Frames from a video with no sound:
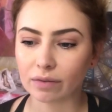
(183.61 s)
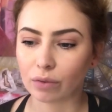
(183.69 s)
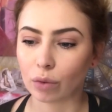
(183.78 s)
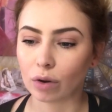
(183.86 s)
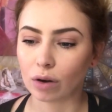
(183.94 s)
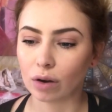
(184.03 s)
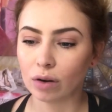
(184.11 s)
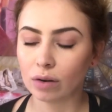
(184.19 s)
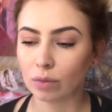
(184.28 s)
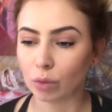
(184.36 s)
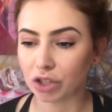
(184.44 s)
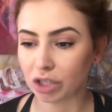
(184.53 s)
for
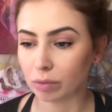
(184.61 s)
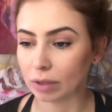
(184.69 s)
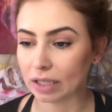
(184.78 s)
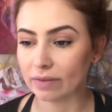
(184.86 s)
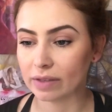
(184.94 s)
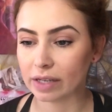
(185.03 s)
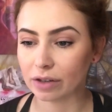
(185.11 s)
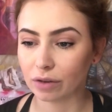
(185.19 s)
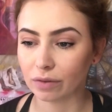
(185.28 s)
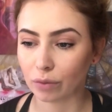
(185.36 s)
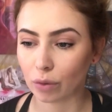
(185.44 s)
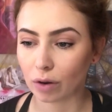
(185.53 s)
what she believes in, or
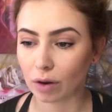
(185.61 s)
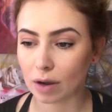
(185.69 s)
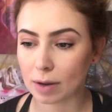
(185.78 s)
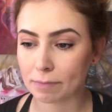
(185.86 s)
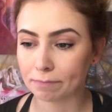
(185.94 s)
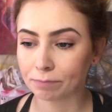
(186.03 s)
for,